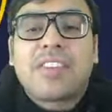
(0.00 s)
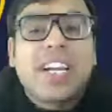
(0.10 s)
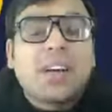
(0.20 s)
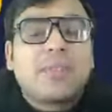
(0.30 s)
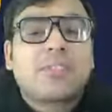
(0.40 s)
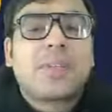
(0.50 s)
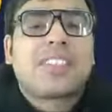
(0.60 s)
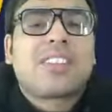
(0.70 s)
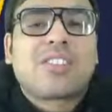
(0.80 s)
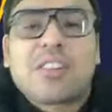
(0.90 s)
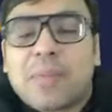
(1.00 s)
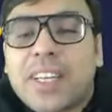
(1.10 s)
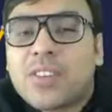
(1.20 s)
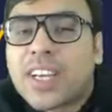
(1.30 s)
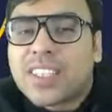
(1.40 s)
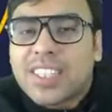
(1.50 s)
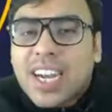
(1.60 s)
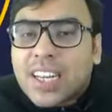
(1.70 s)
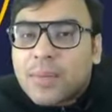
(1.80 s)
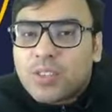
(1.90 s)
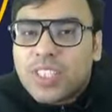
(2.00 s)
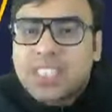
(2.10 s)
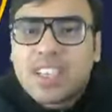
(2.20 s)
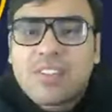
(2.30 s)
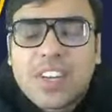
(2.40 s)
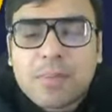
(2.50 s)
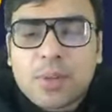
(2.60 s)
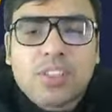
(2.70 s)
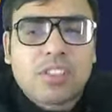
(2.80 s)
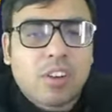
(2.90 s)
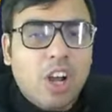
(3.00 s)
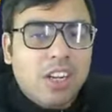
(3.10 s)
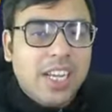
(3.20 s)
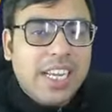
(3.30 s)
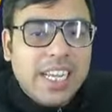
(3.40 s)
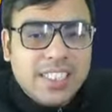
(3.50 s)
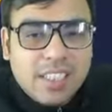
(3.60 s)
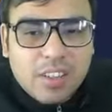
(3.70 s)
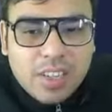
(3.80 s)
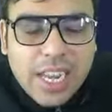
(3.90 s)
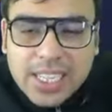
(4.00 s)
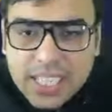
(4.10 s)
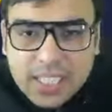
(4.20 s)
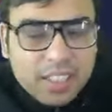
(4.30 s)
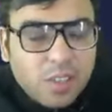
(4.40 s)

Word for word: Freedom of speech does not mean you can start abusing someone, put wrong allegation or like that.